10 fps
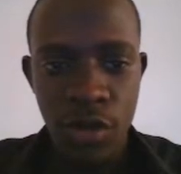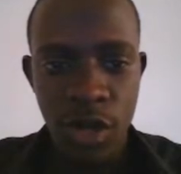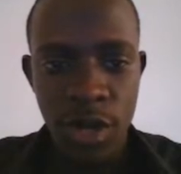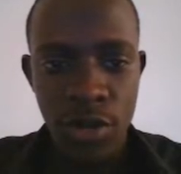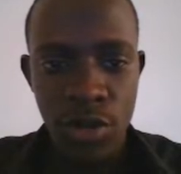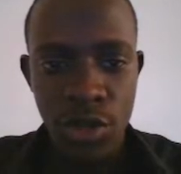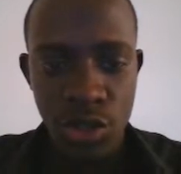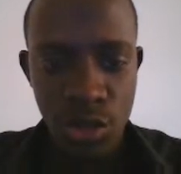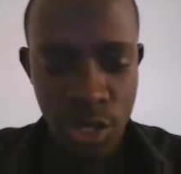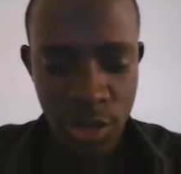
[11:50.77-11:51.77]
So what I'll do
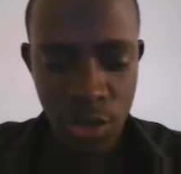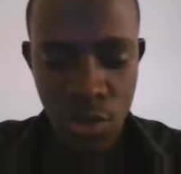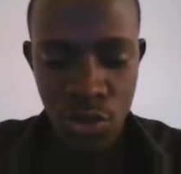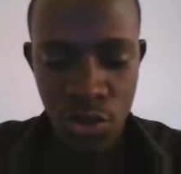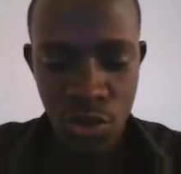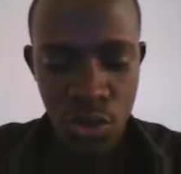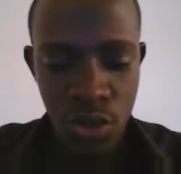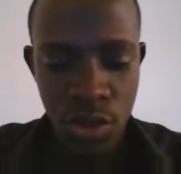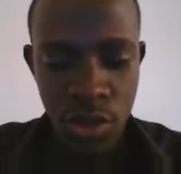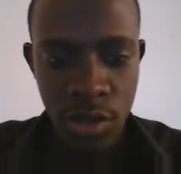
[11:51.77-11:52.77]
is to just console
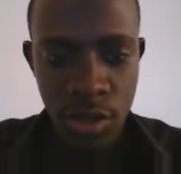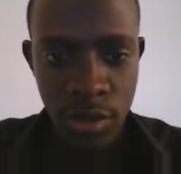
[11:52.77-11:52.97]
log